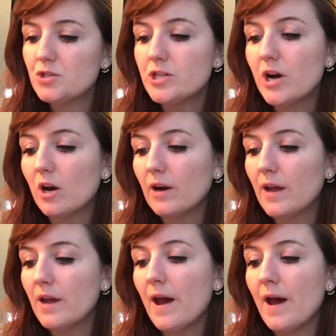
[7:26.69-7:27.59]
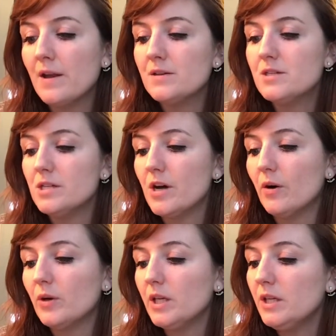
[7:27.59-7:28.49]

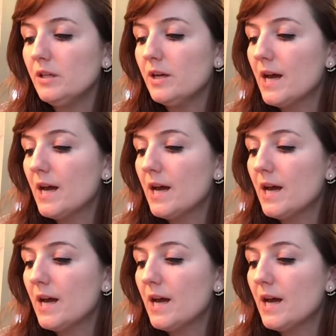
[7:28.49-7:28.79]
G-R-A-N-D-O-E,